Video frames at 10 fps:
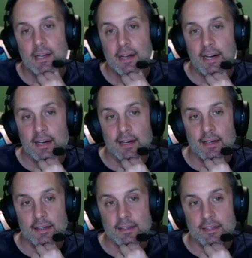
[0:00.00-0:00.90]

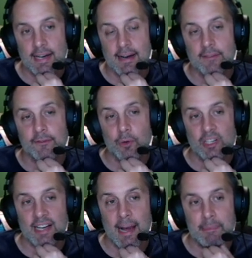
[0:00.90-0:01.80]
4
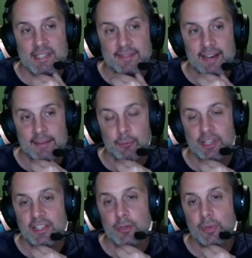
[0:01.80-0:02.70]
copies of I'm
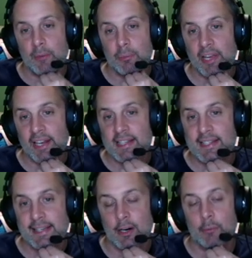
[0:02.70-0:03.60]
With You. We are playing a
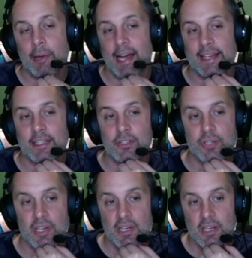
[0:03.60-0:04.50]
DR
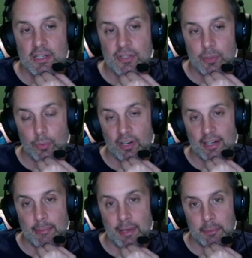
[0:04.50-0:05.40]
package, so we're going
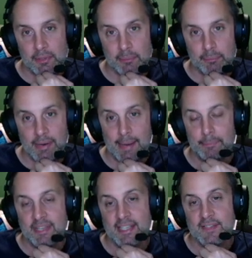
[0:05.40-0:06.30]
to be able to
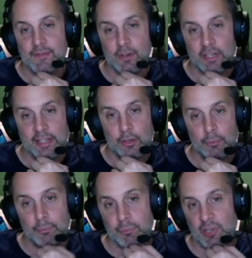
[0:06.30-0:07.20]
pop this for either
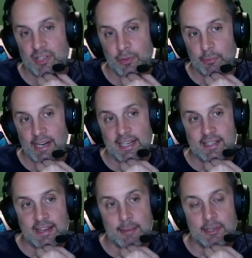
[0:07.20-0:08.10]
plus or
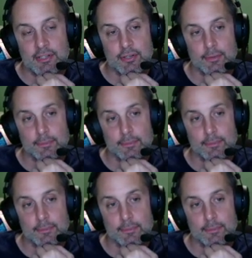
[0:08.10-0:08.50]
minus damage.